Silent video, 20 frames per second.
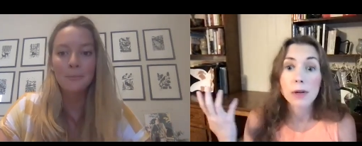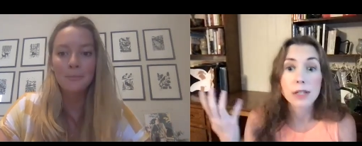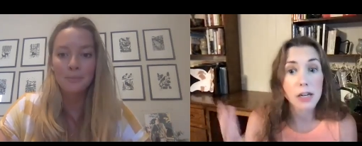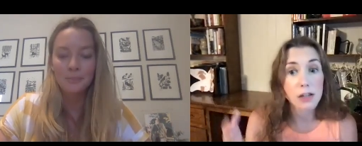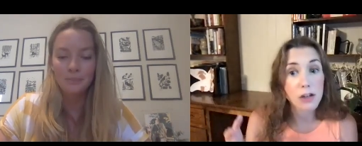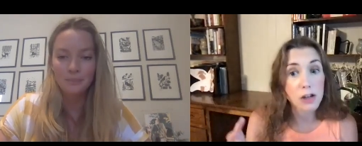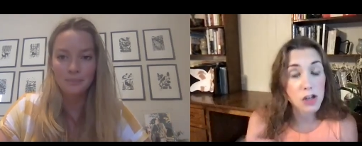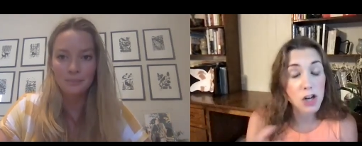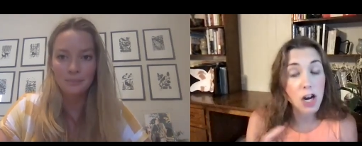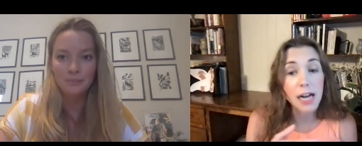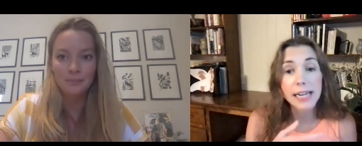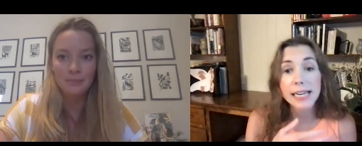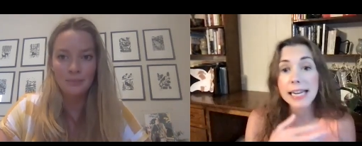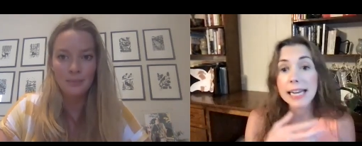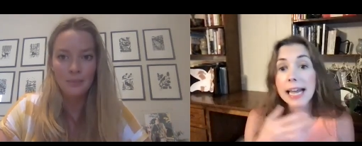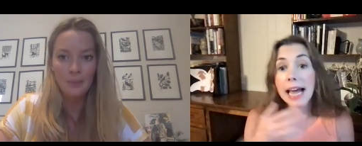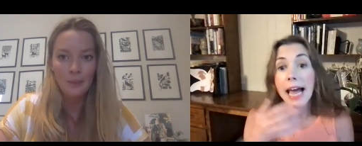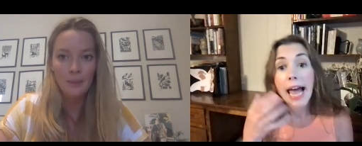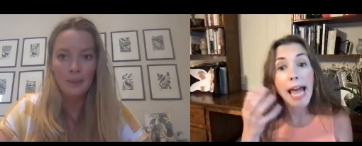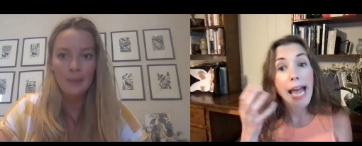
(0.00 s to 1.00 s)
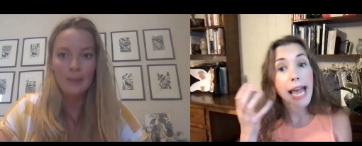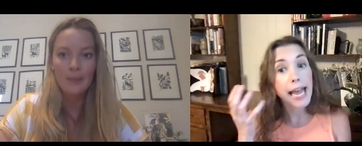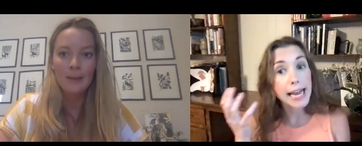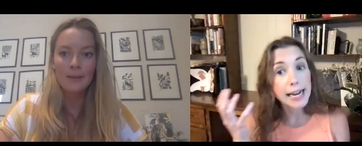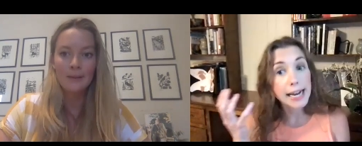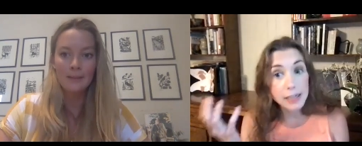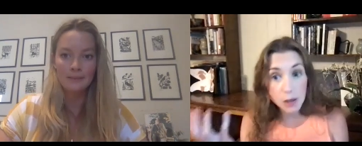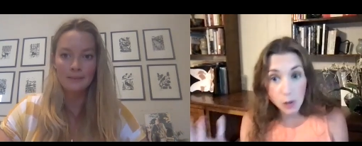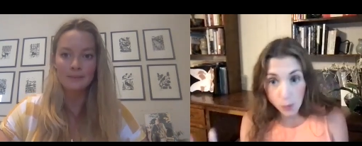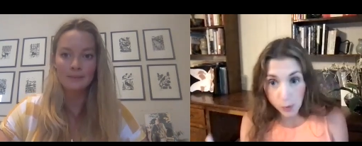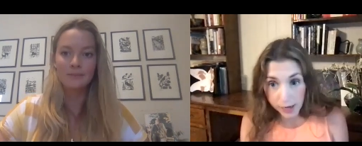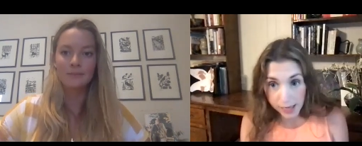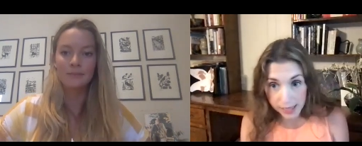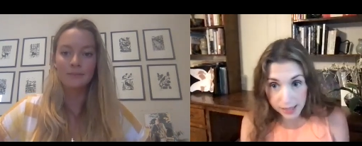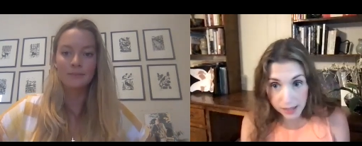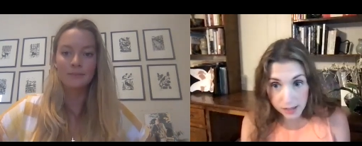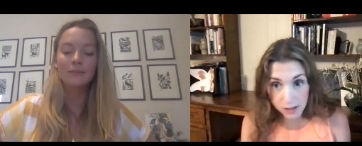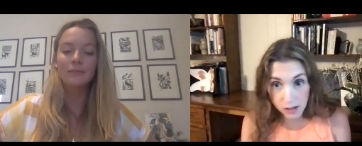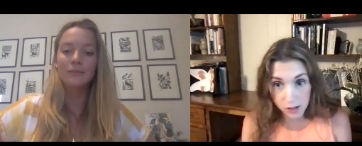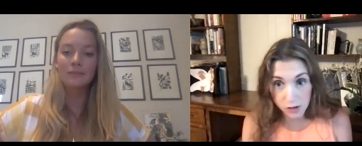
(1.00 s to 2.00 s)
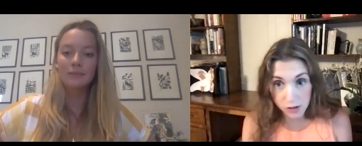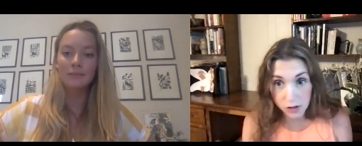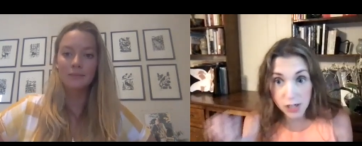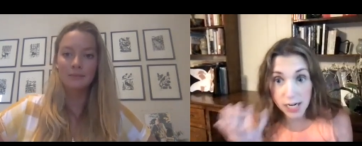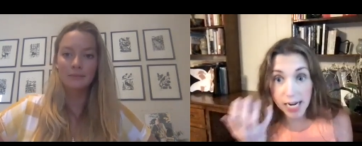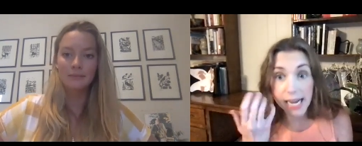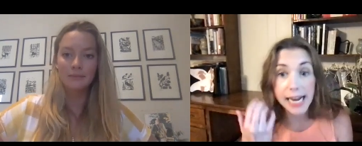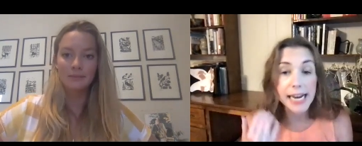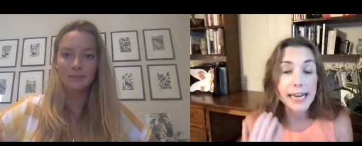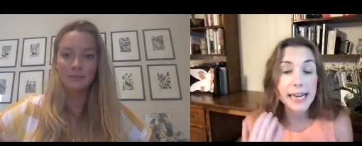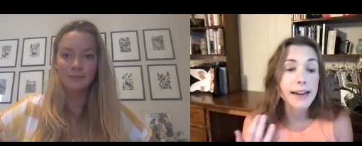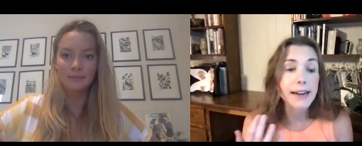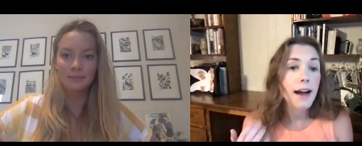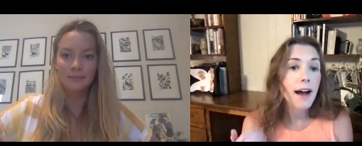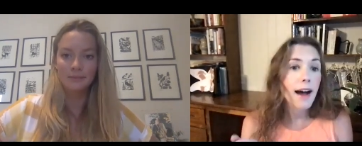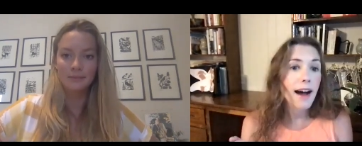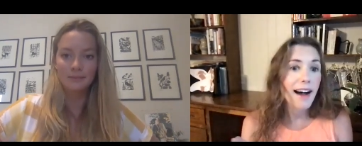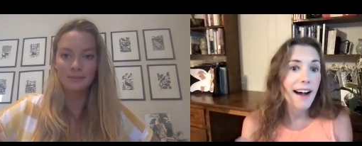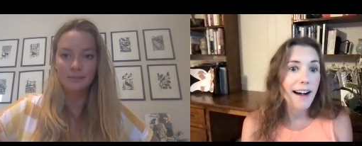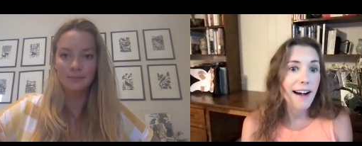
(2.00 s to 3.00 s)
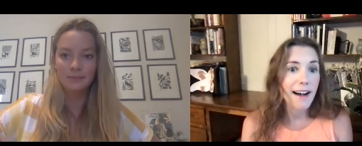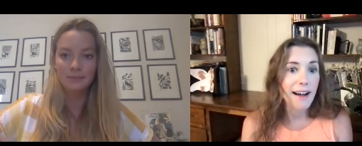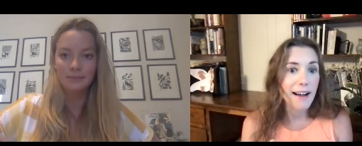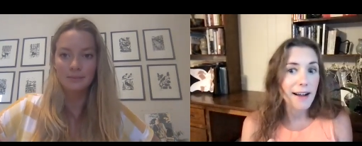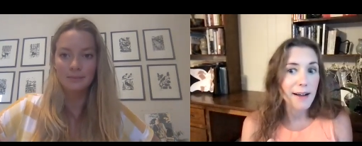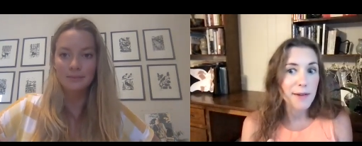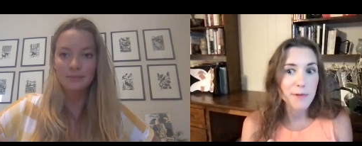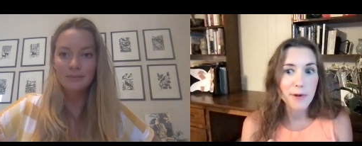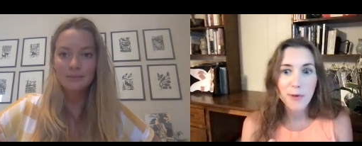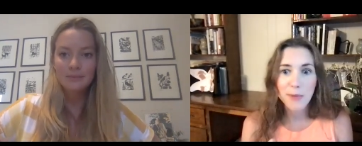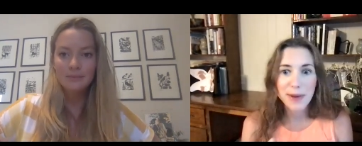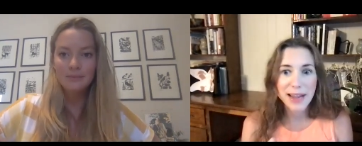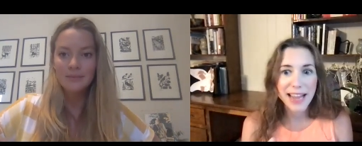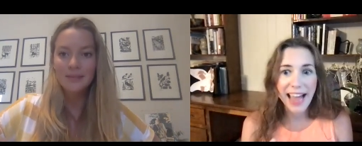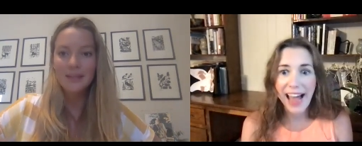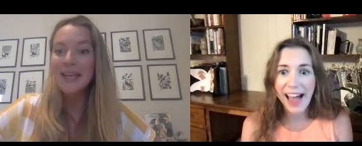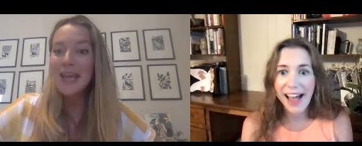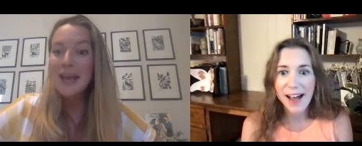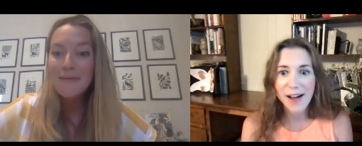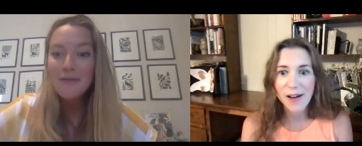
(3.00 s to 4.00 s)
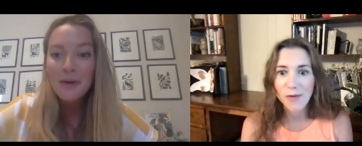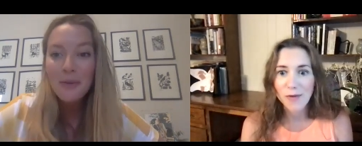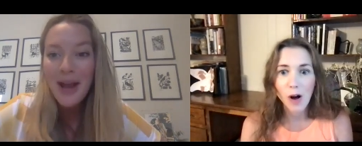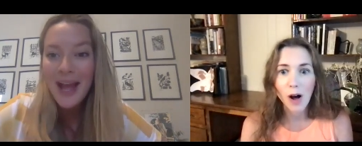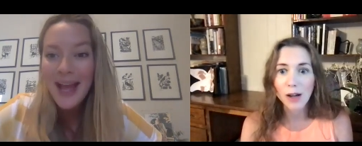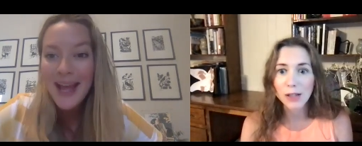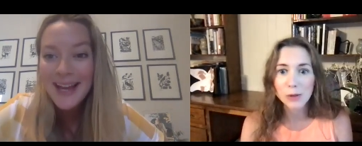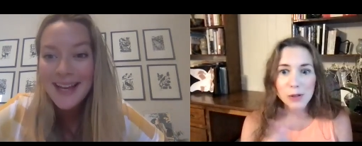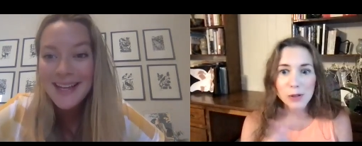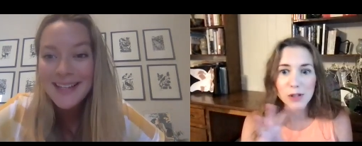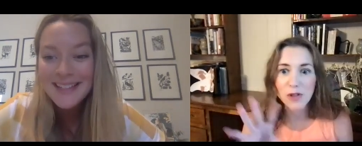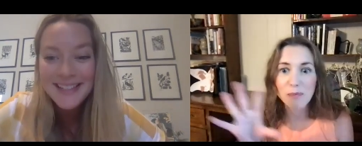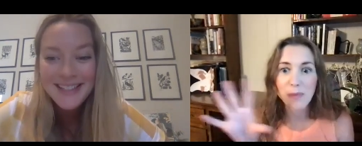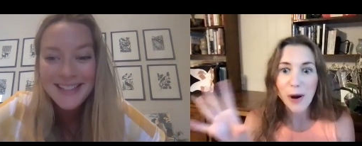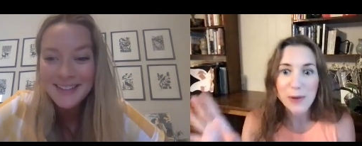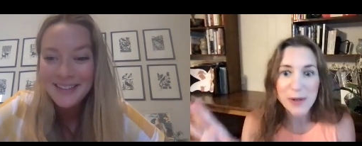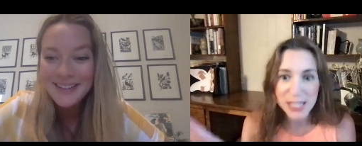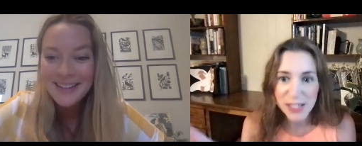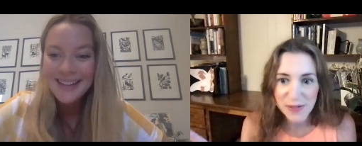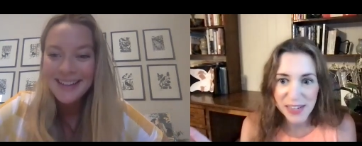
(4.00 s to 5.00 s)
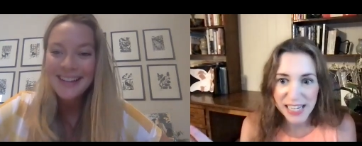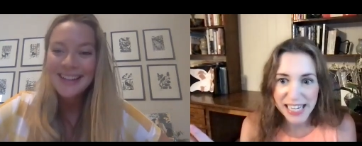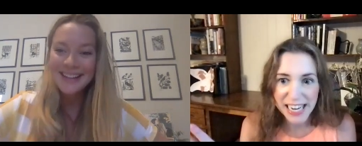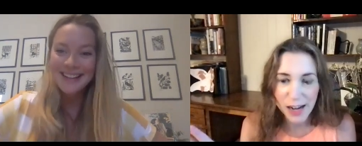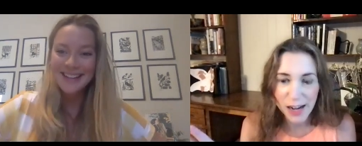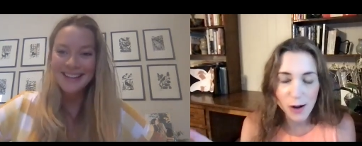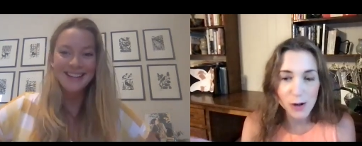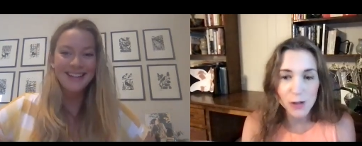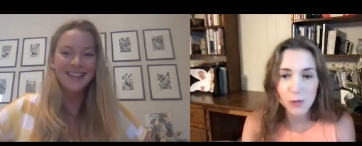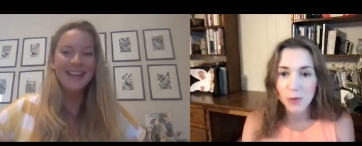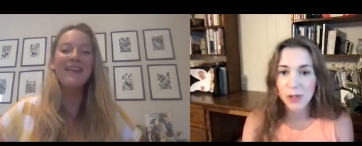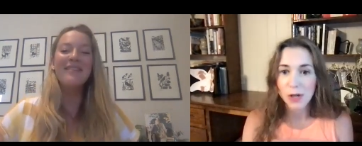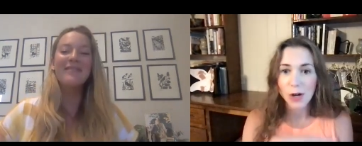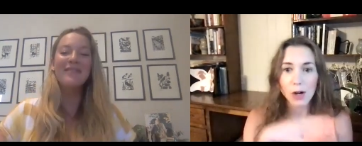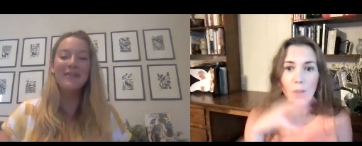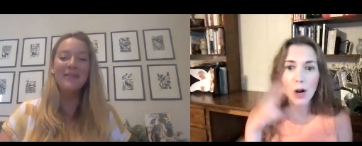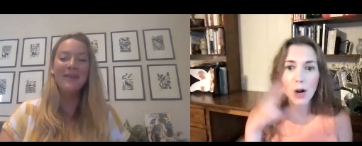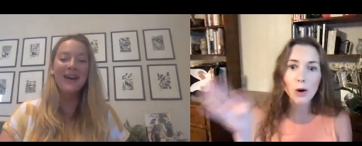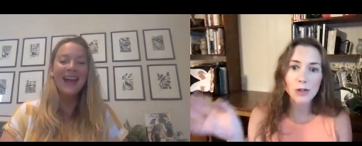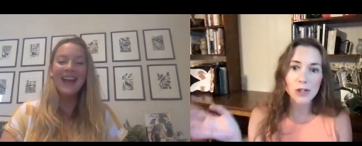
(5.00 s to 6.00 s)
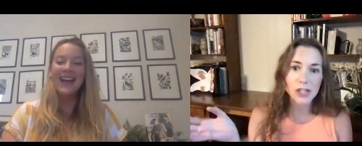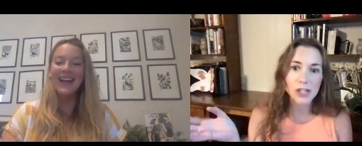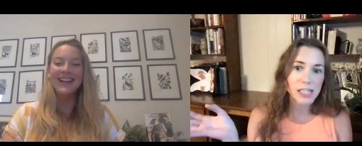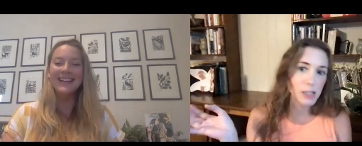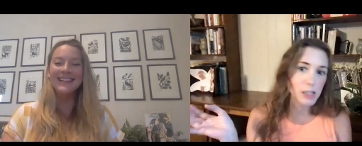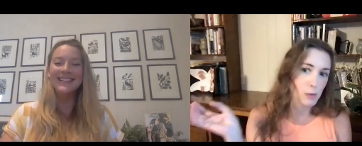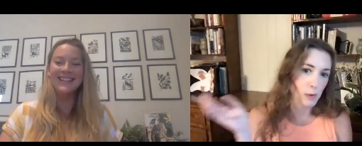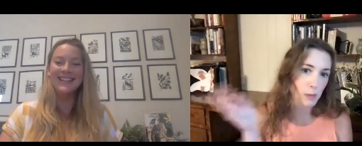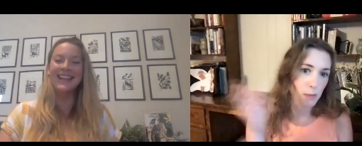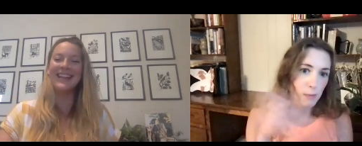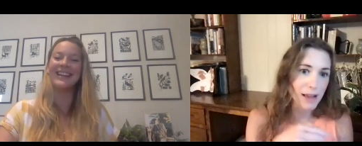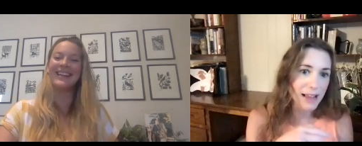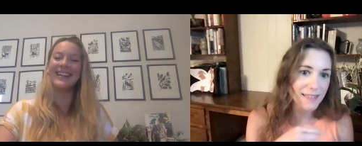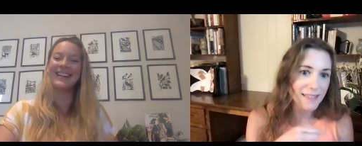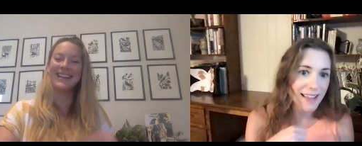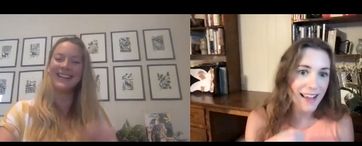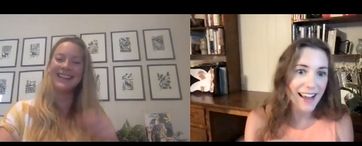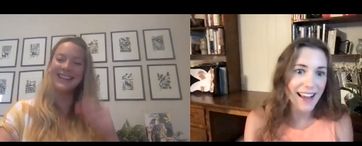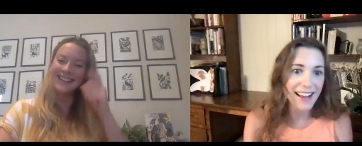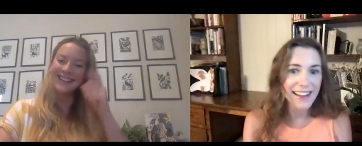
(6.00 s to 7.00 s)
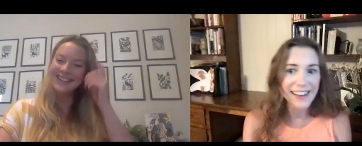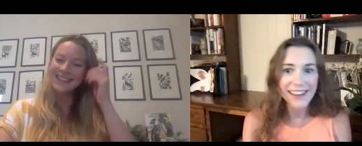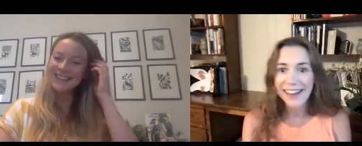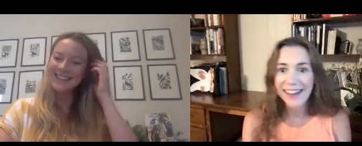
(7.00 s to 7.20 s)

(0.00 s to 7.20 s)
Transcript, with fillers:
Speaker 1: with dr jonny and with dr jade um, we have all sorts of bonus videos with our coaches with bella